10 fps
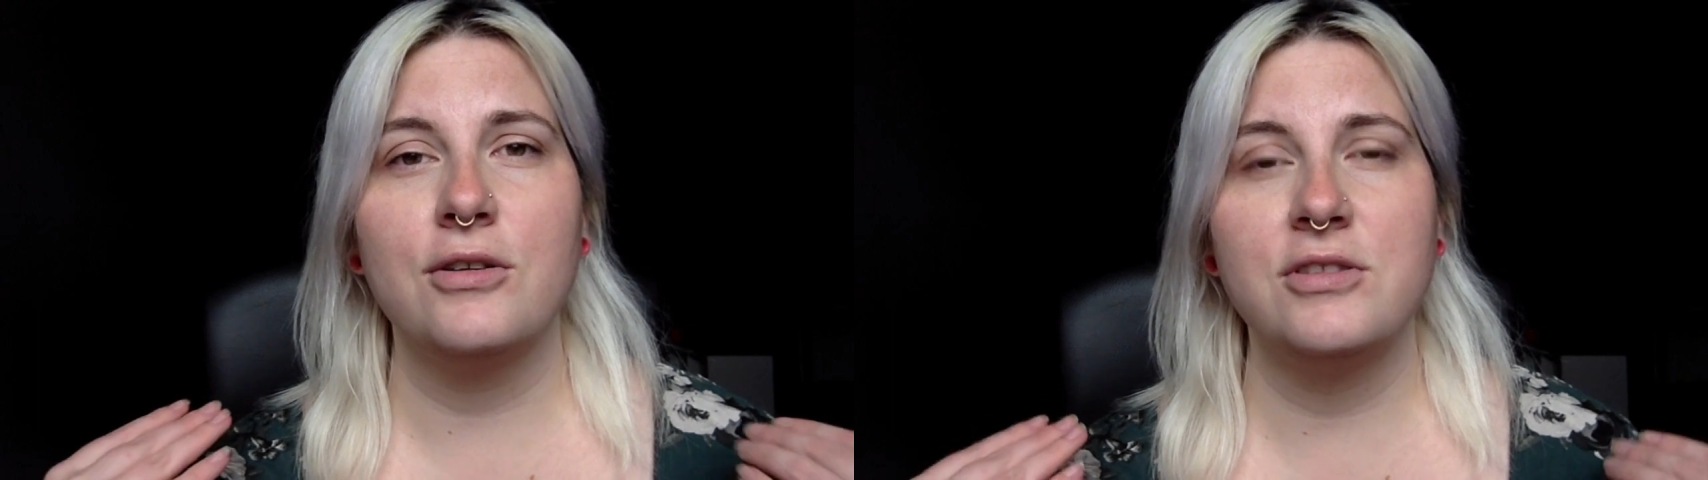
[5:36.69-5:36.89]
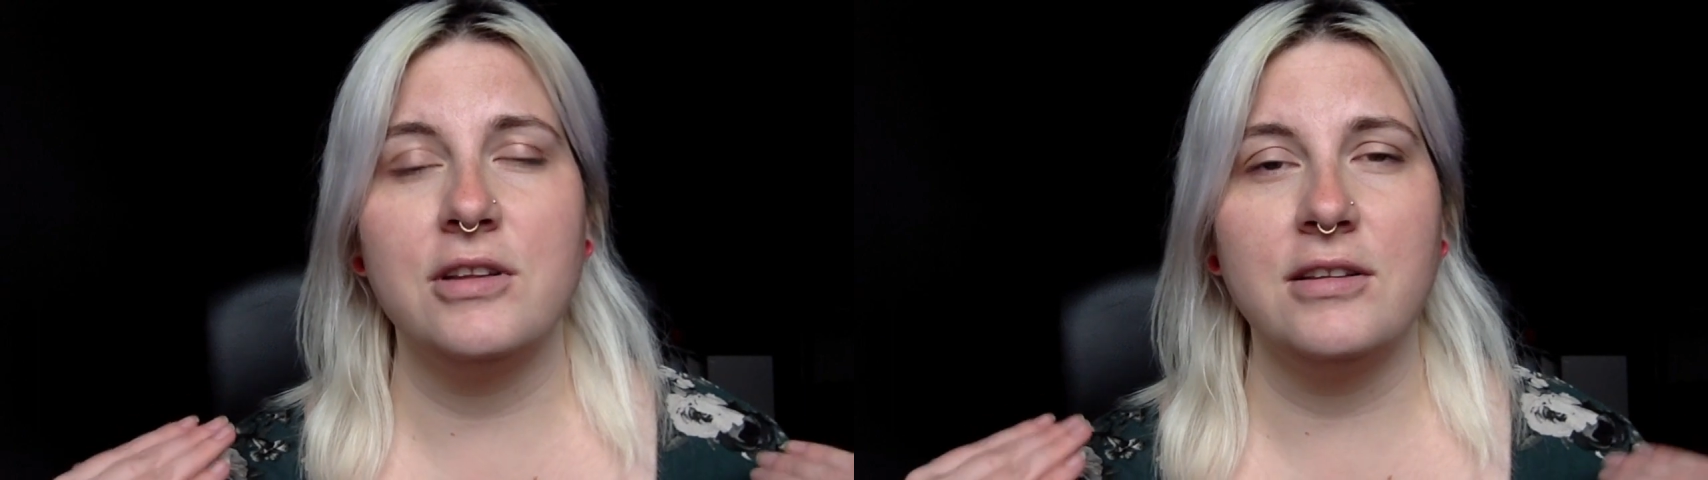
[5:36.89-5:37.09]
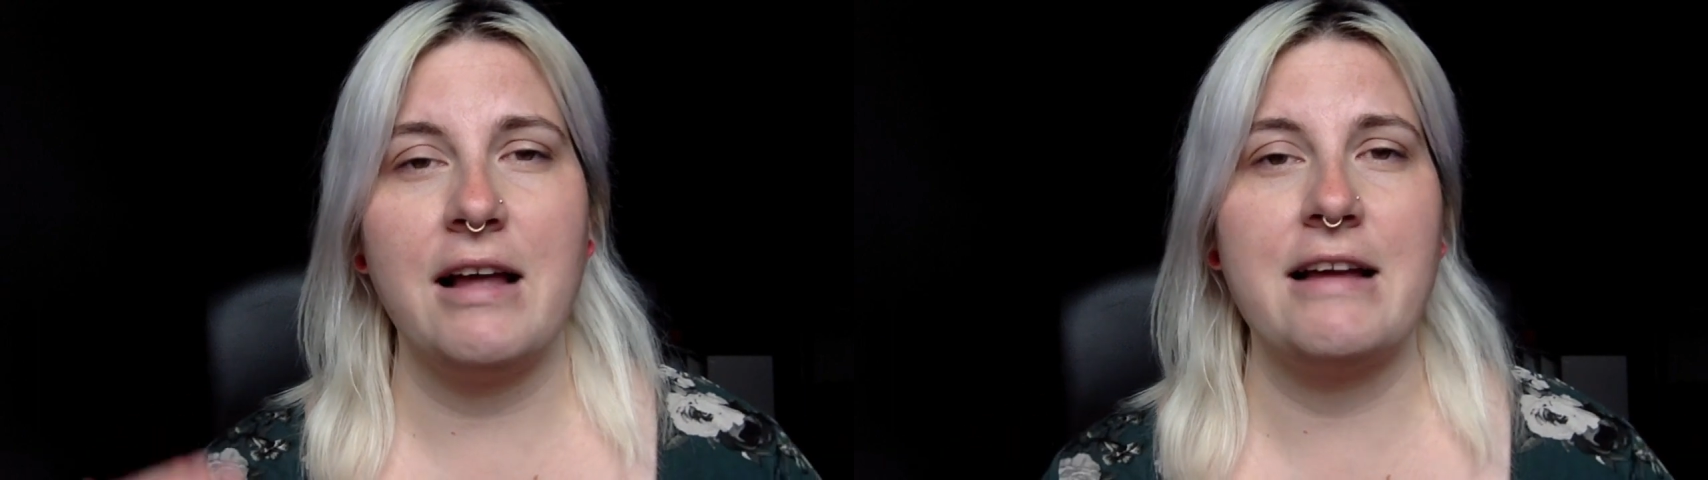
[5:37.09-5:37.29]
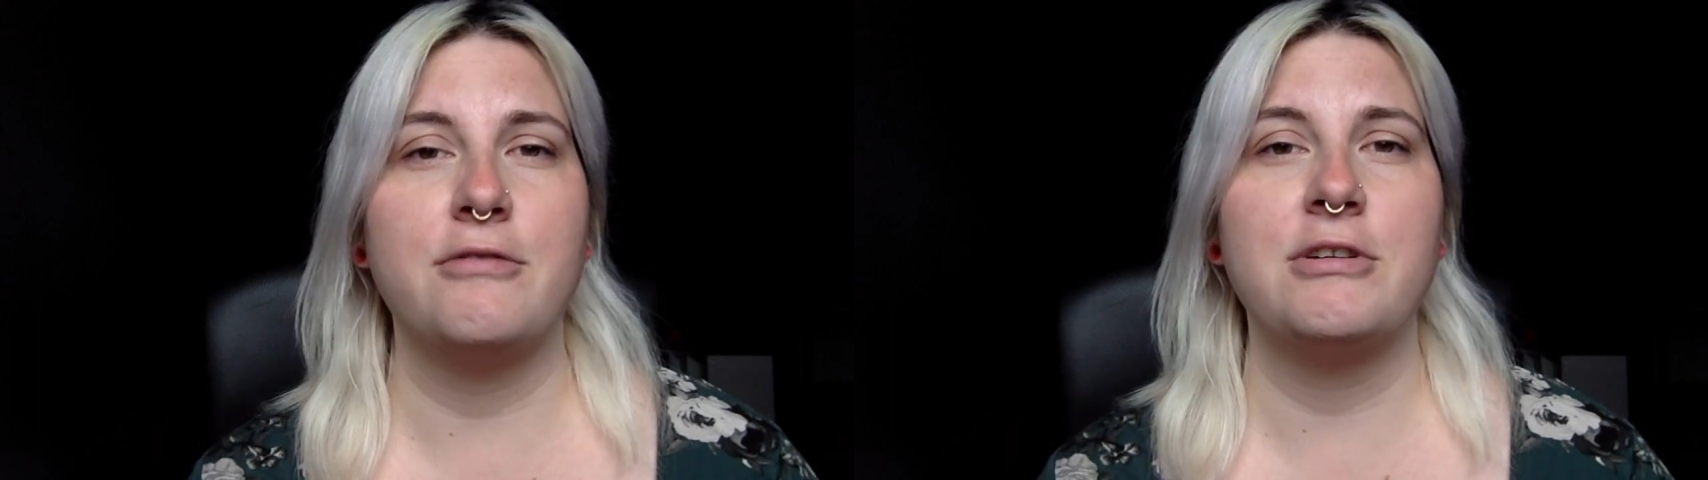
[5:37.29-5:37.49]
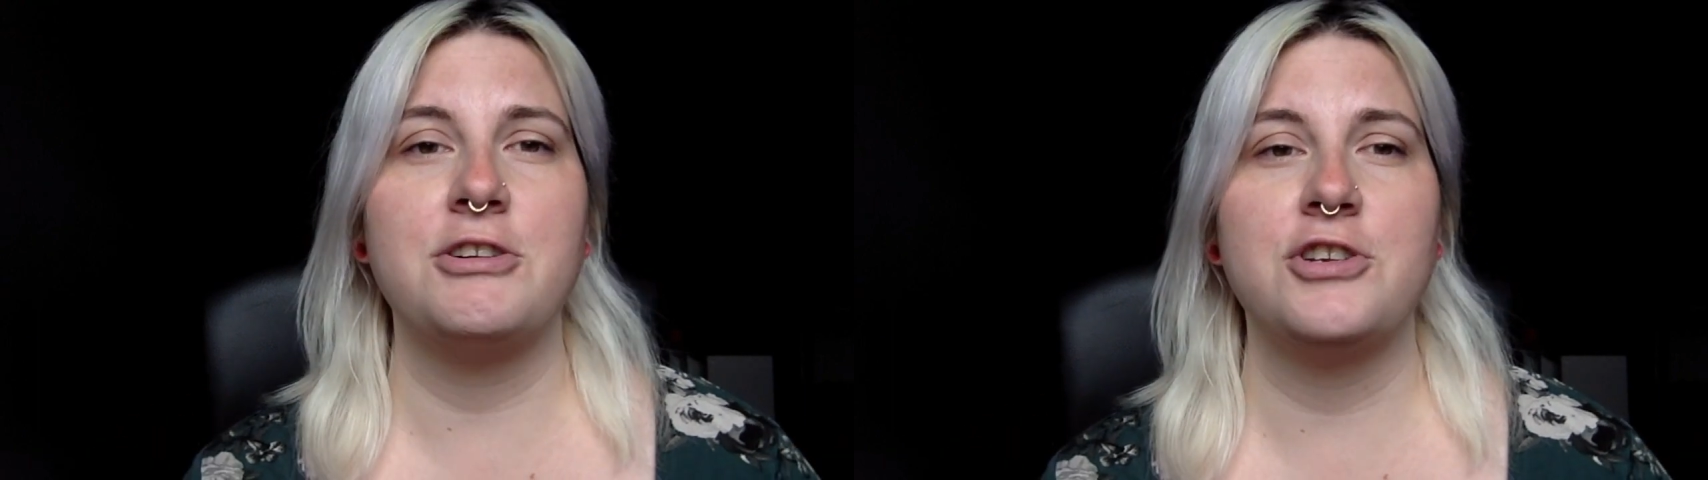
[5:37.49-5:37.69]
the
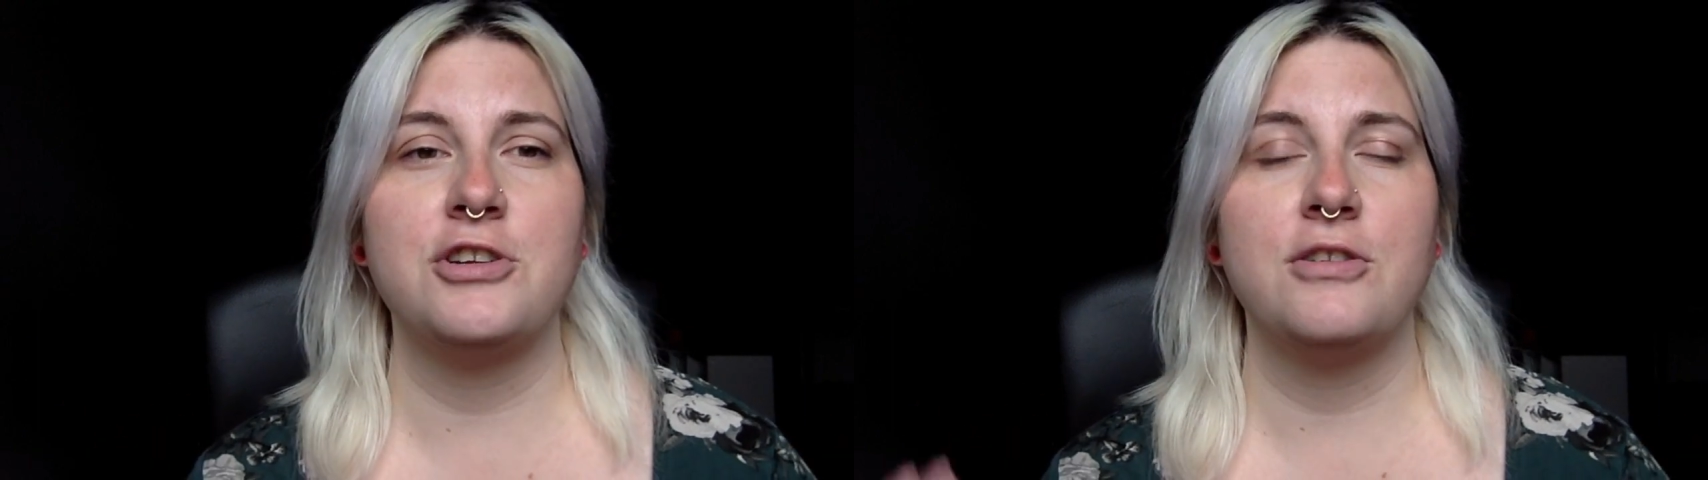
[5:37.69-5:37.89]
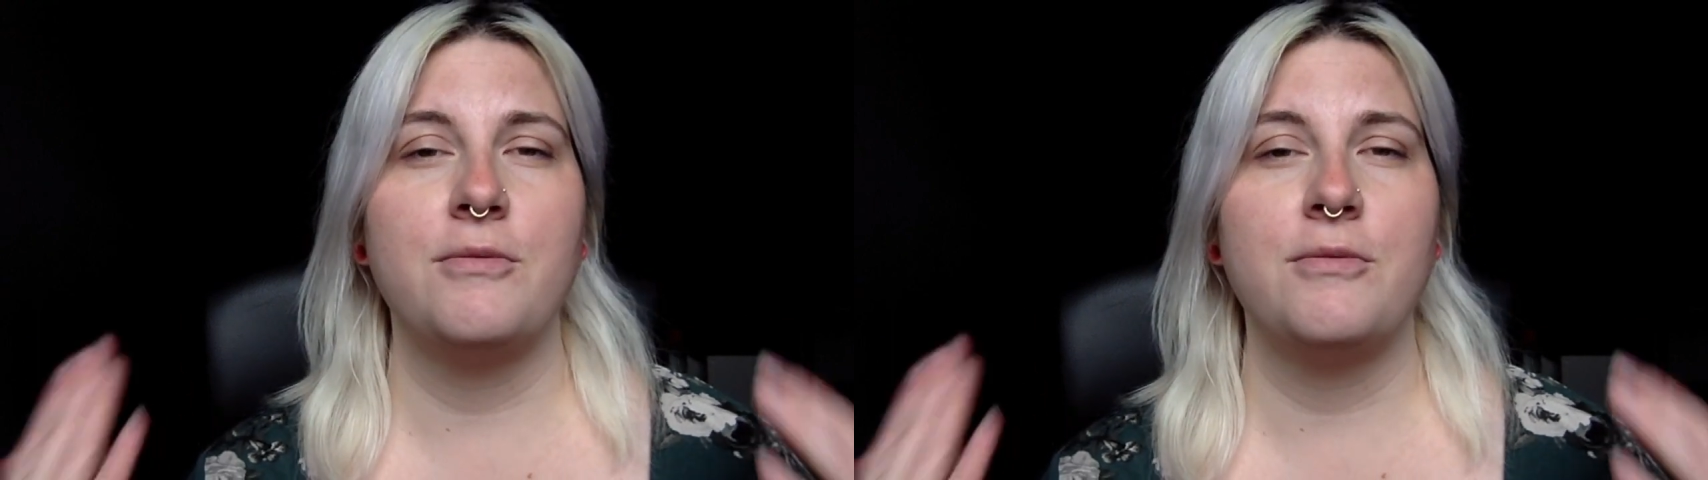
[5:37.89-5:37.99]
language